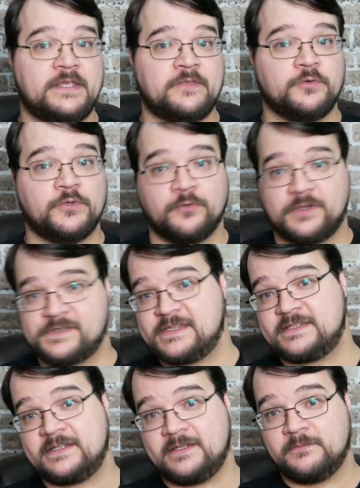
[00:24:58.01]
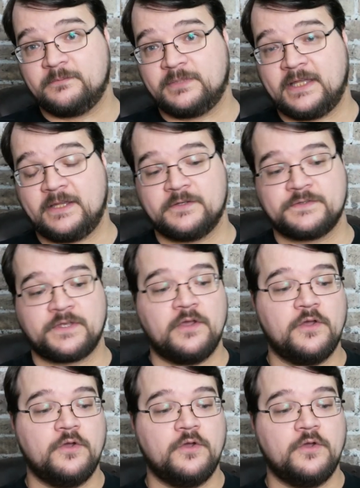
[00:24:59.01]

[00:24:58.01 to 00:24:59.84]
either your existing players